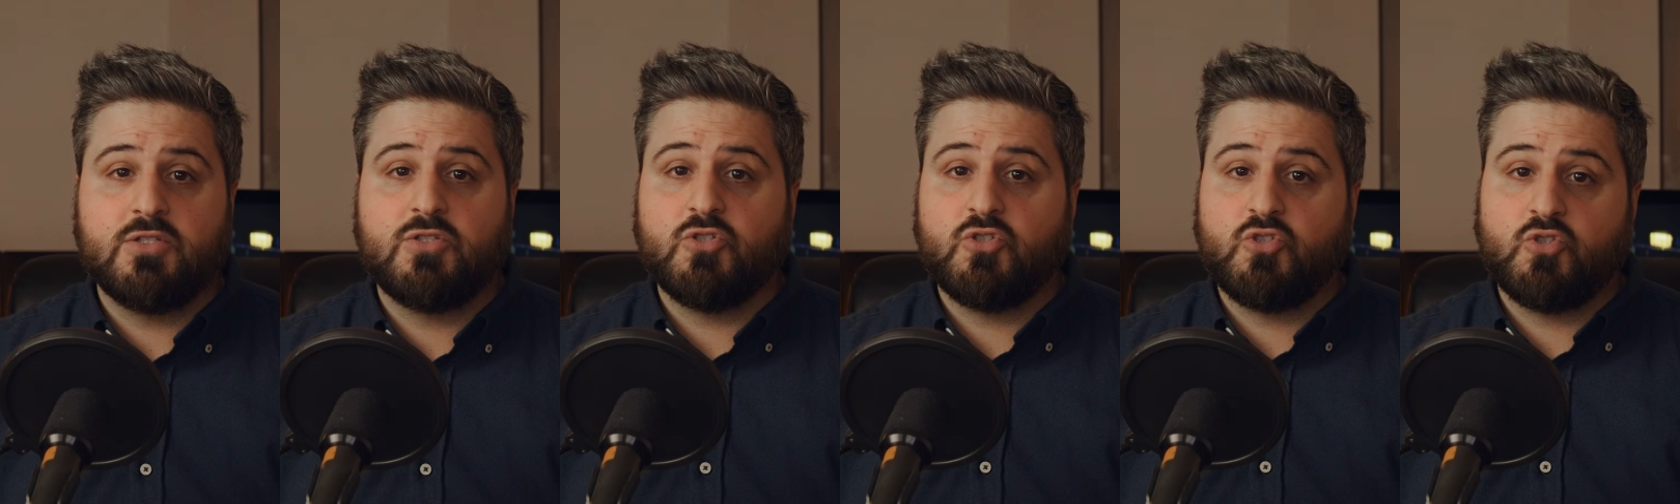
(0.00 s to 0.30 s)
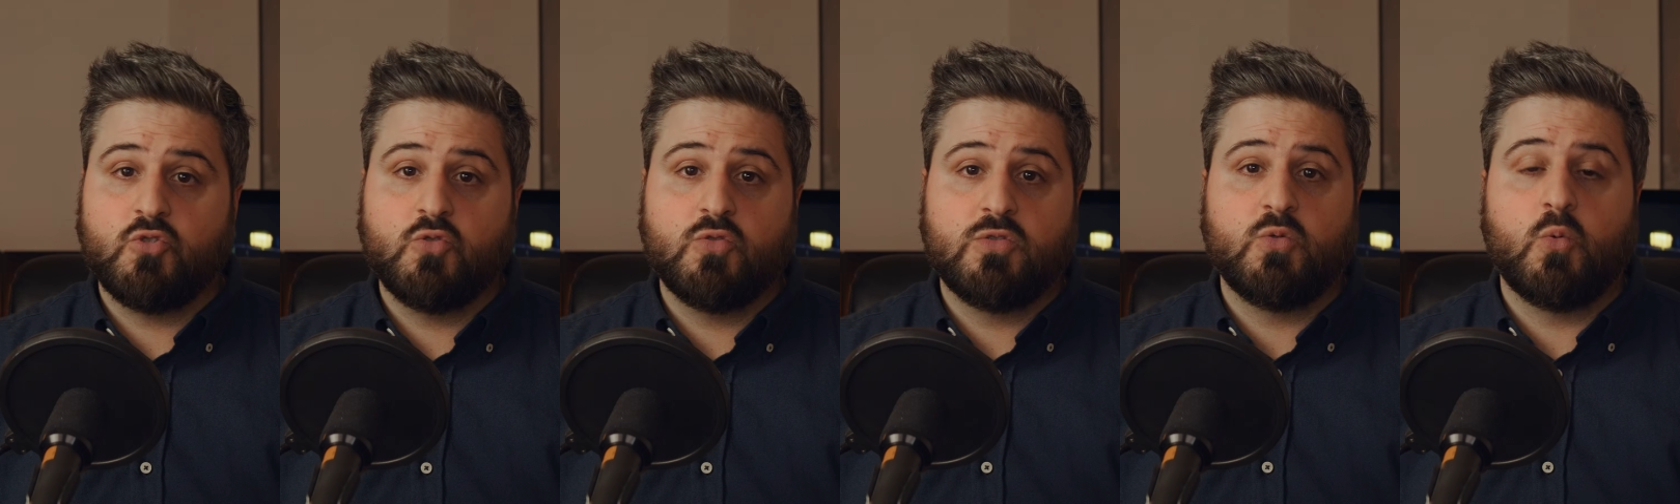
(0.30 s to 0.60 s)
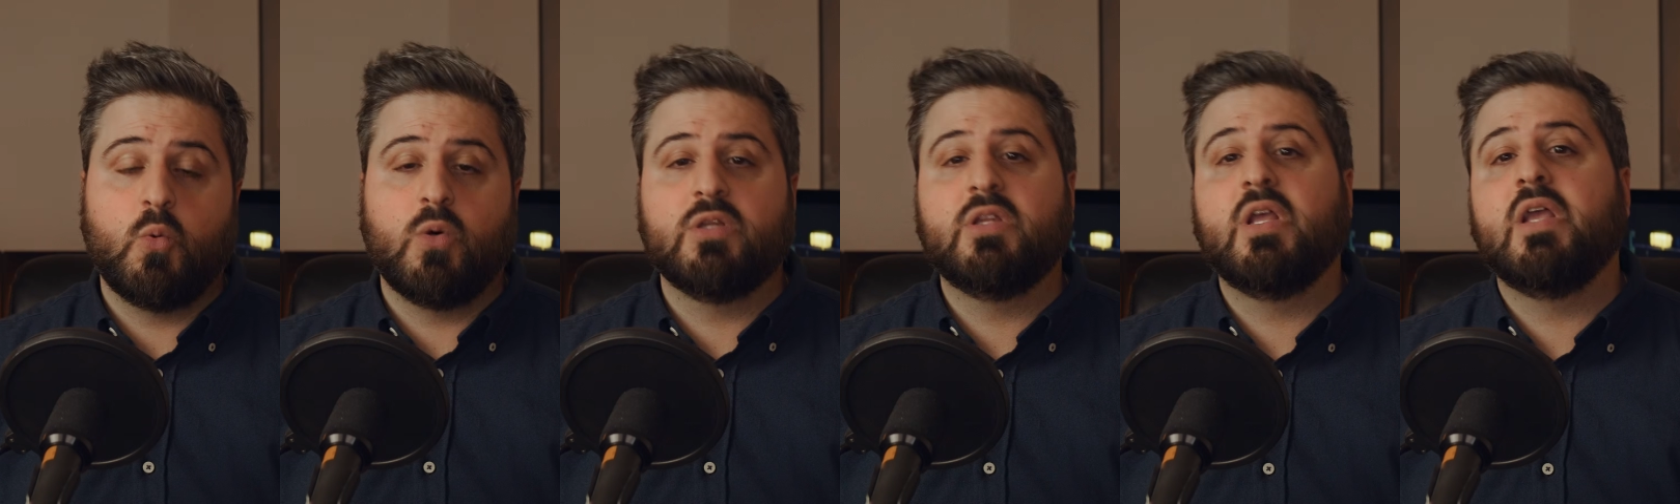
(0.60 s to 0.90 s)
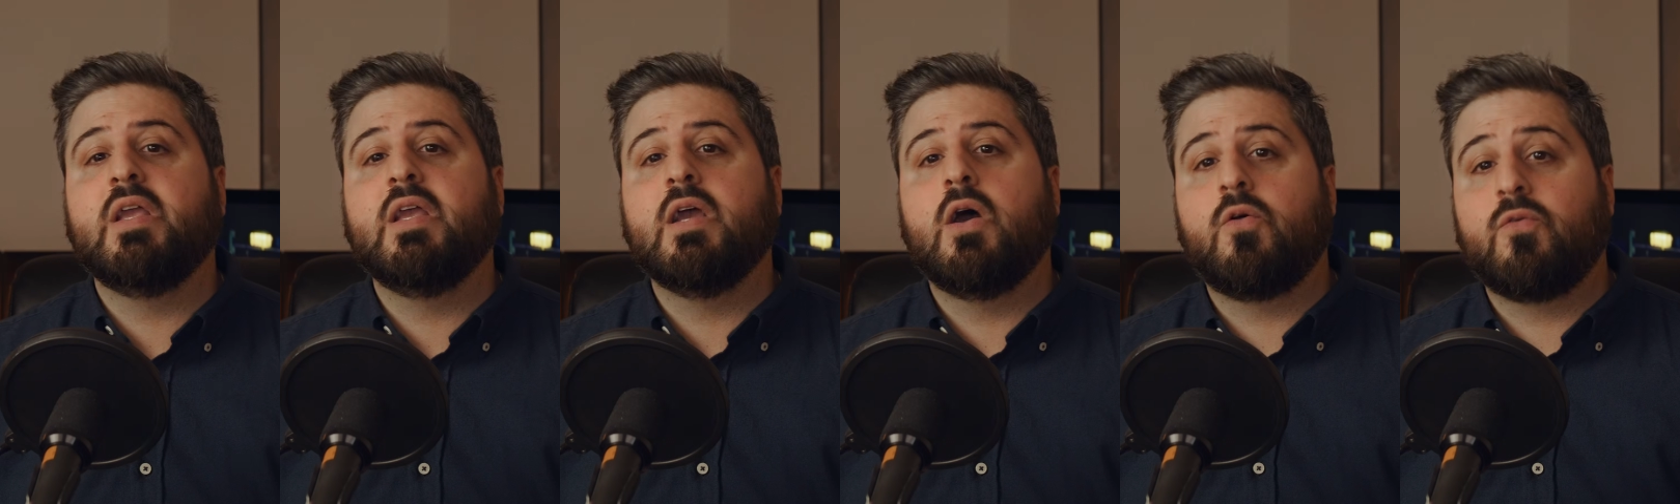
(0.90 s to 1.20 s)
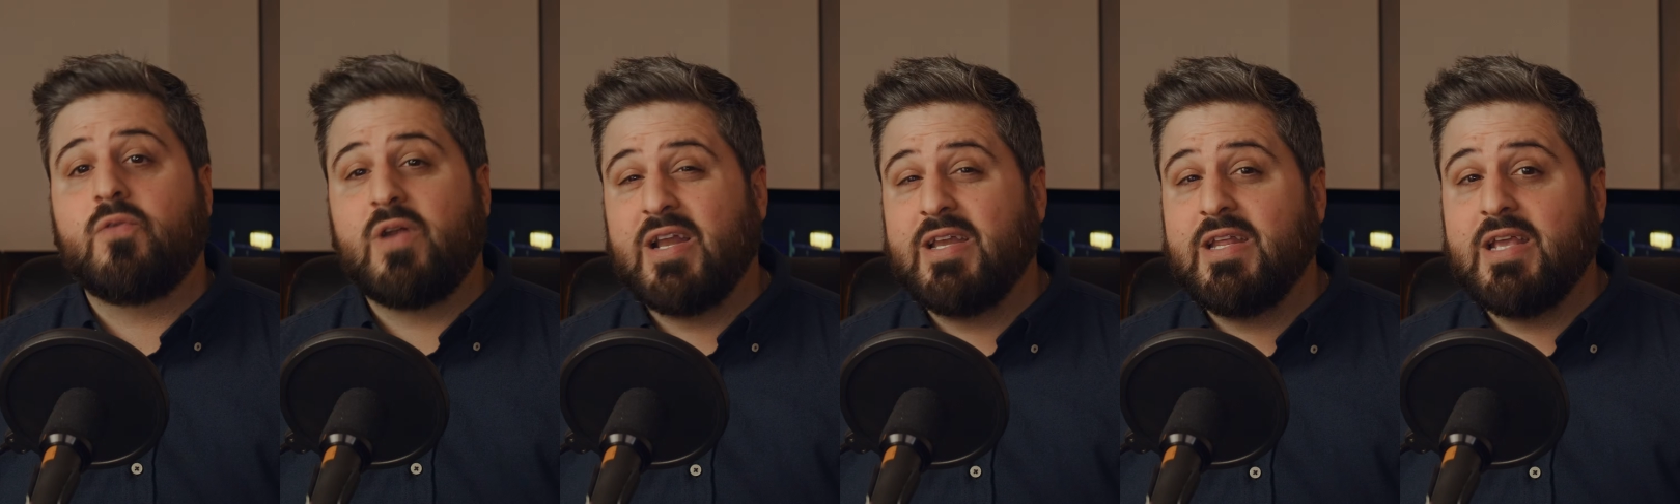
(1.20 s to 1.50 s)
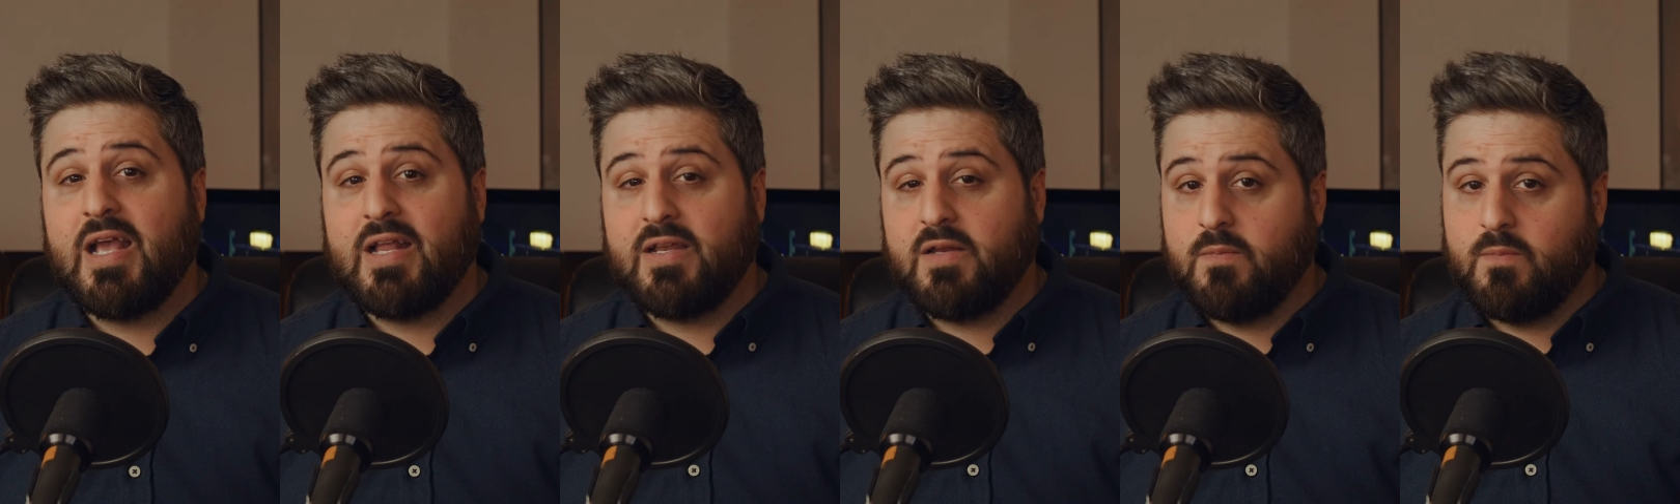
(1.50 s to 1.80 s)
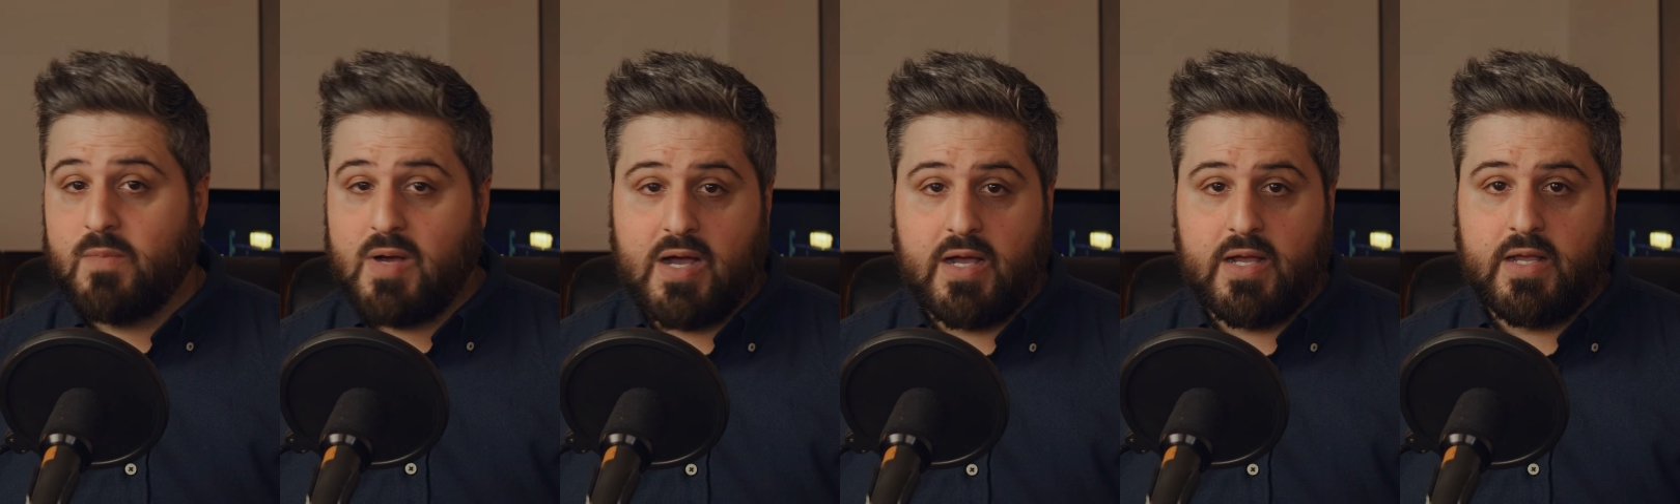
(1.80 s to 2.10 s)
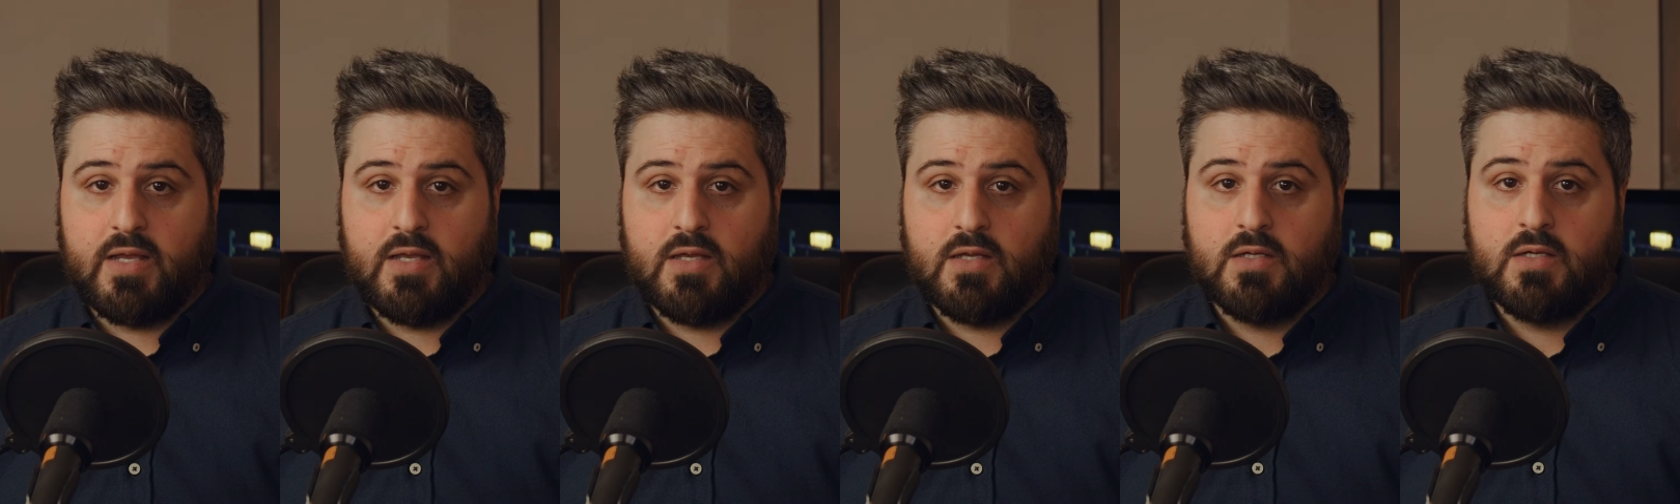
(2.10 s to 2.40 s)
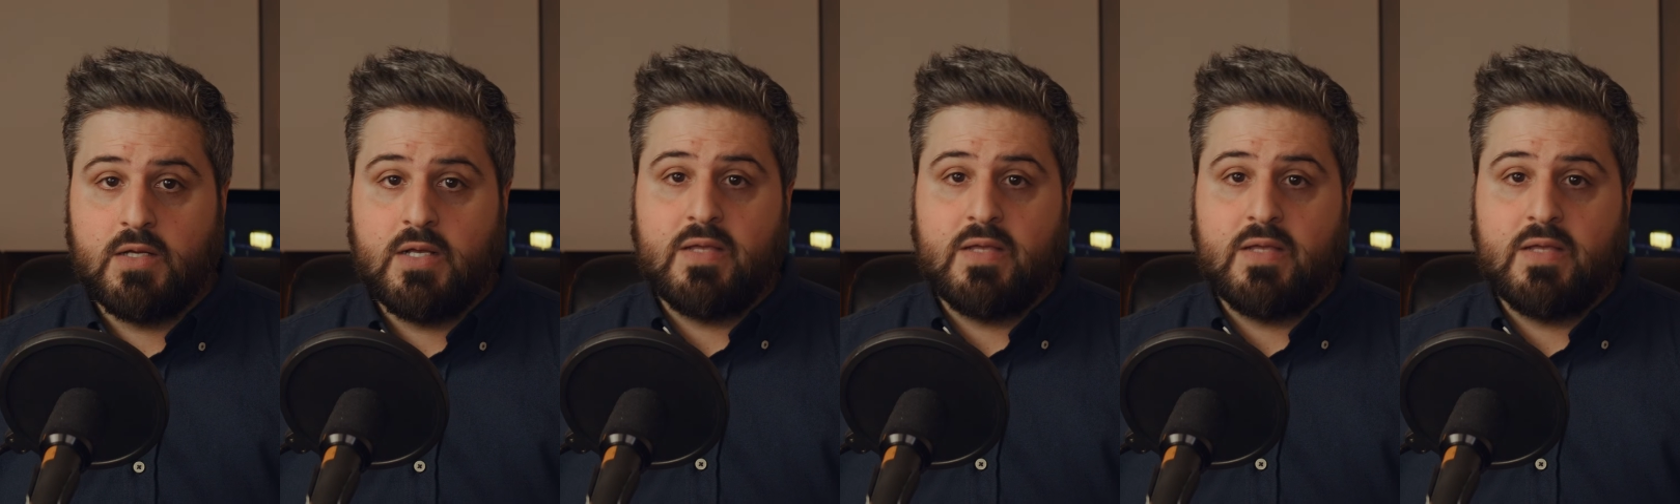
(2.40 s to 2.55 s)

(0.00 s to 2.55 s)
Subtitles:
to shoot what they already had in mind.